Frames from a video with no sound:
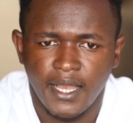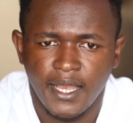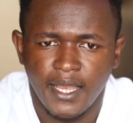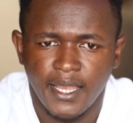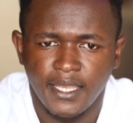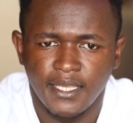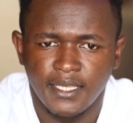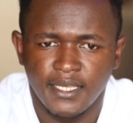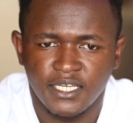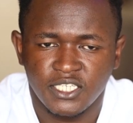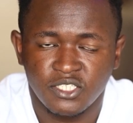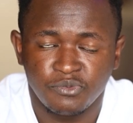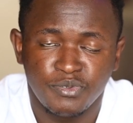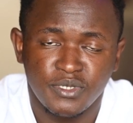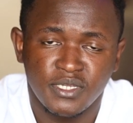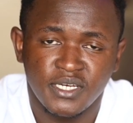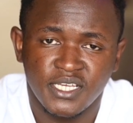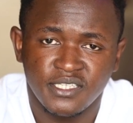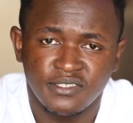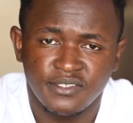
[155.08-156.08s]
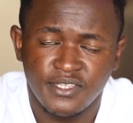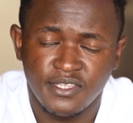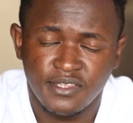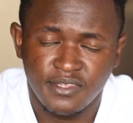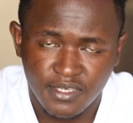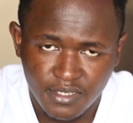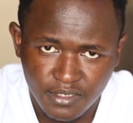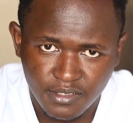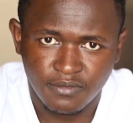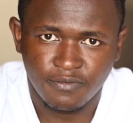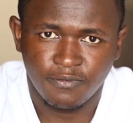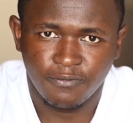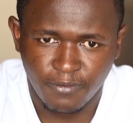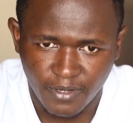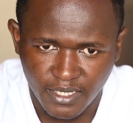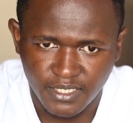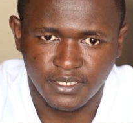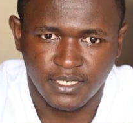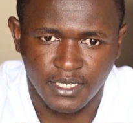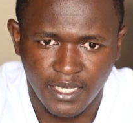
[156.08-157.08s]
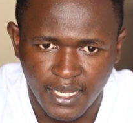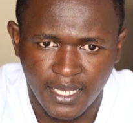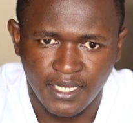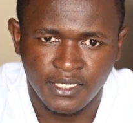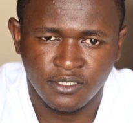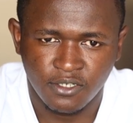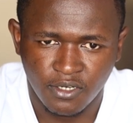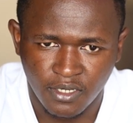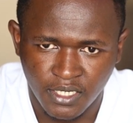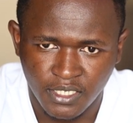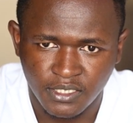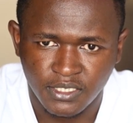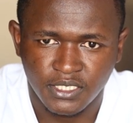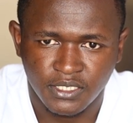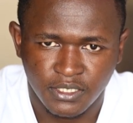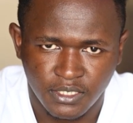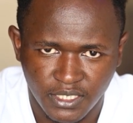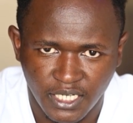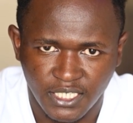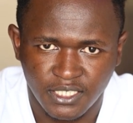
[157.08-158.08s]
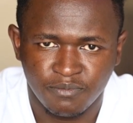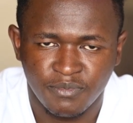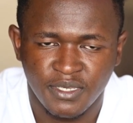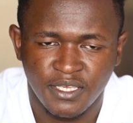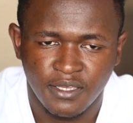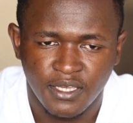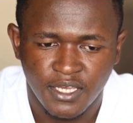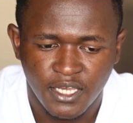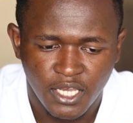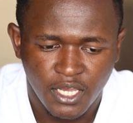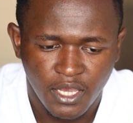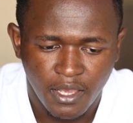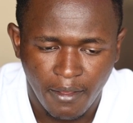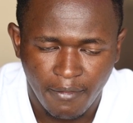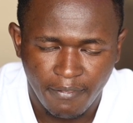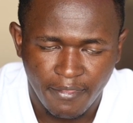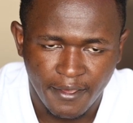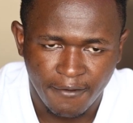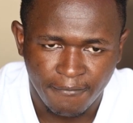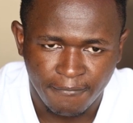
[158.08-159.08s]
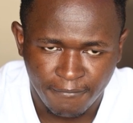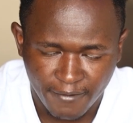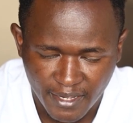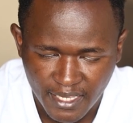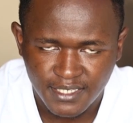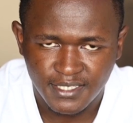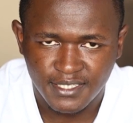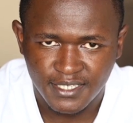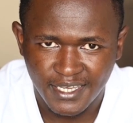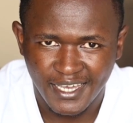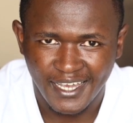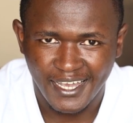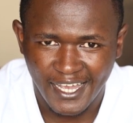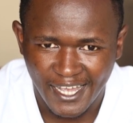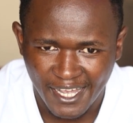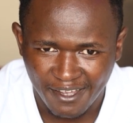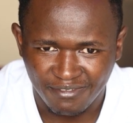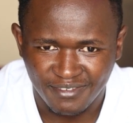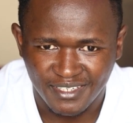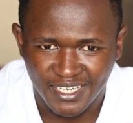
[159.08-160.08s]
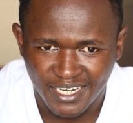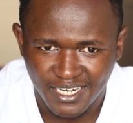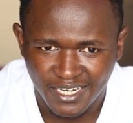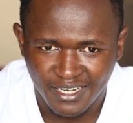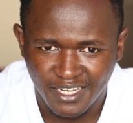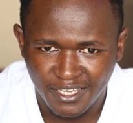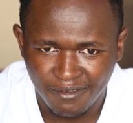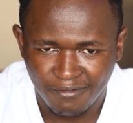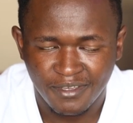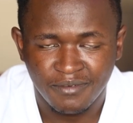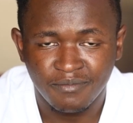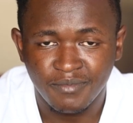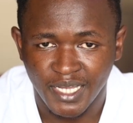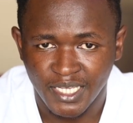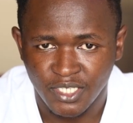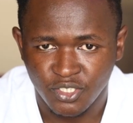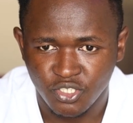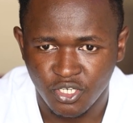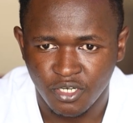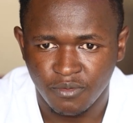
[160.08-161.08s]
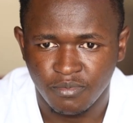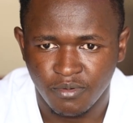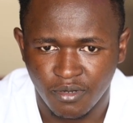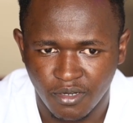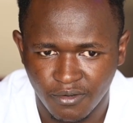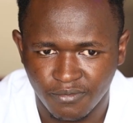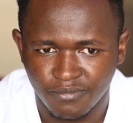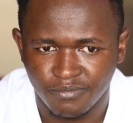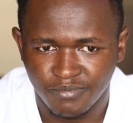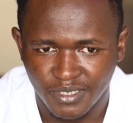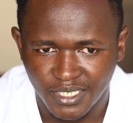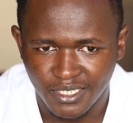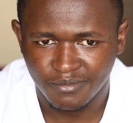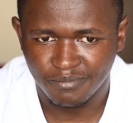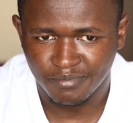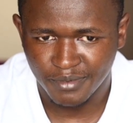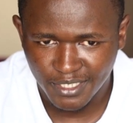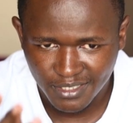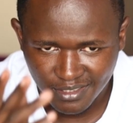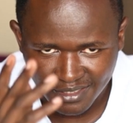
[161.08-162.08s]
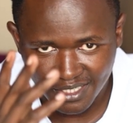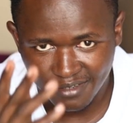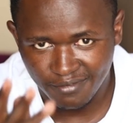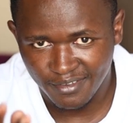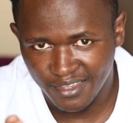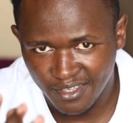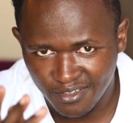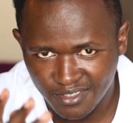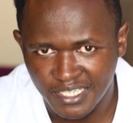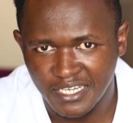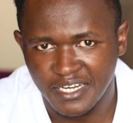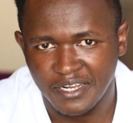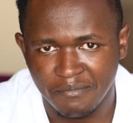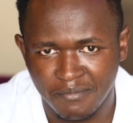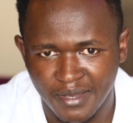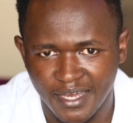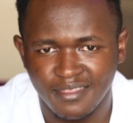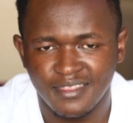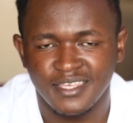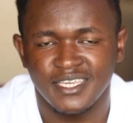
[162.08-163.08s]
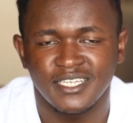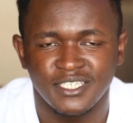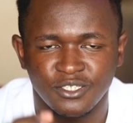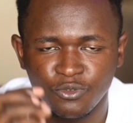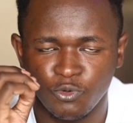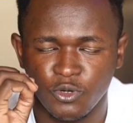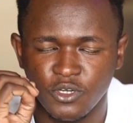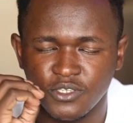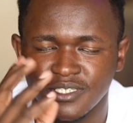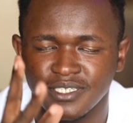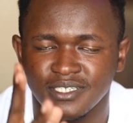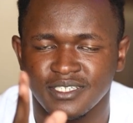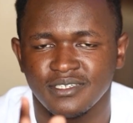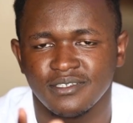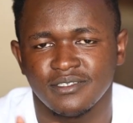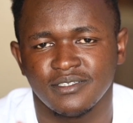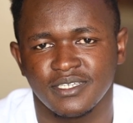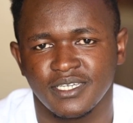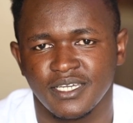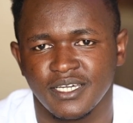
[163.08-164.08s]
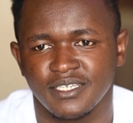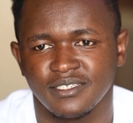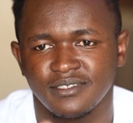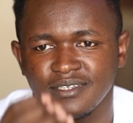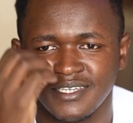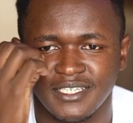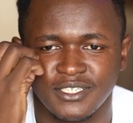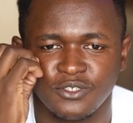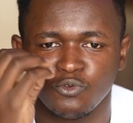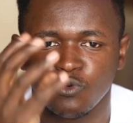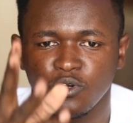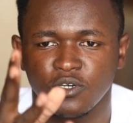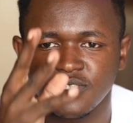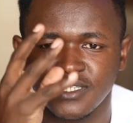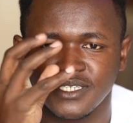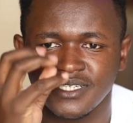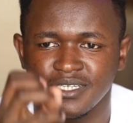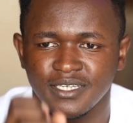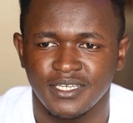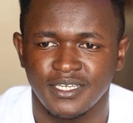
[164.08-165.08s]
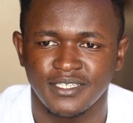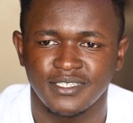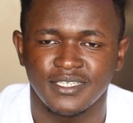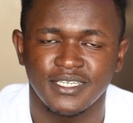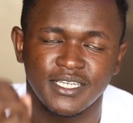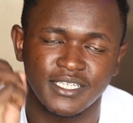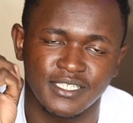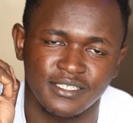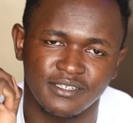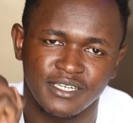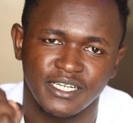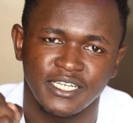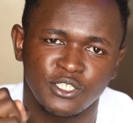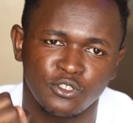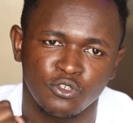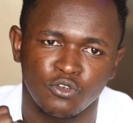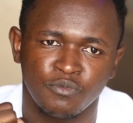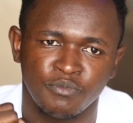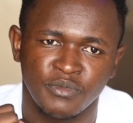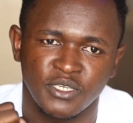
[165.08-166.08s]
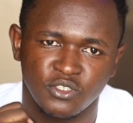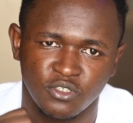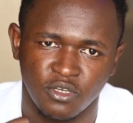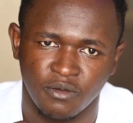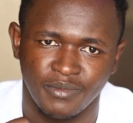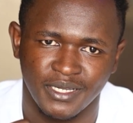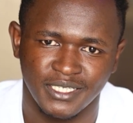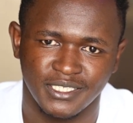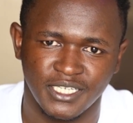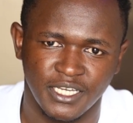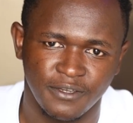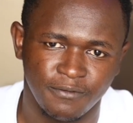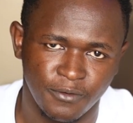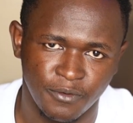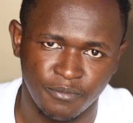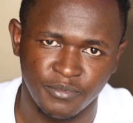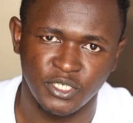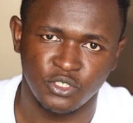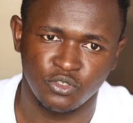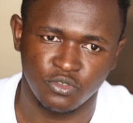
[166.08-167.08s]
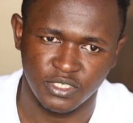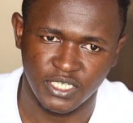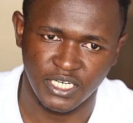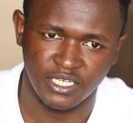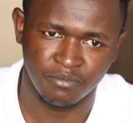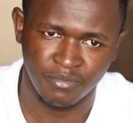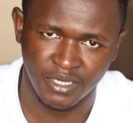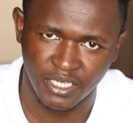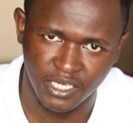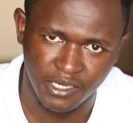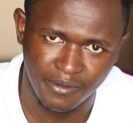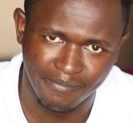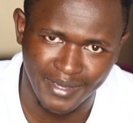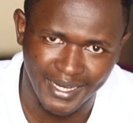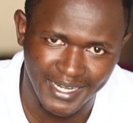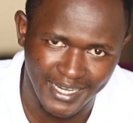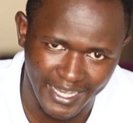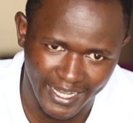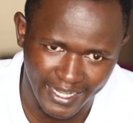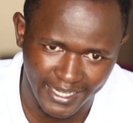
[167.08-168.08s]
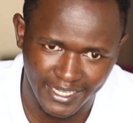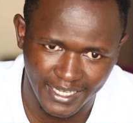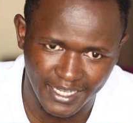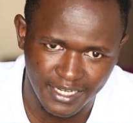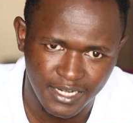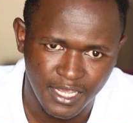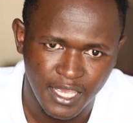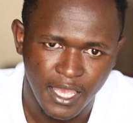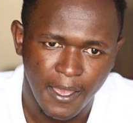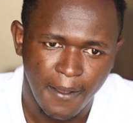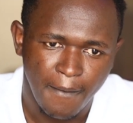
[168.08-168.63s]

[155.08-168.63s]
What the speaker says: I experienced this firsthand, and trust me, the first year after leaving my job of being paid 7,000 a month, it wasn't easy, guys. It wasn't easy. It really took me so much time for me to start making money again.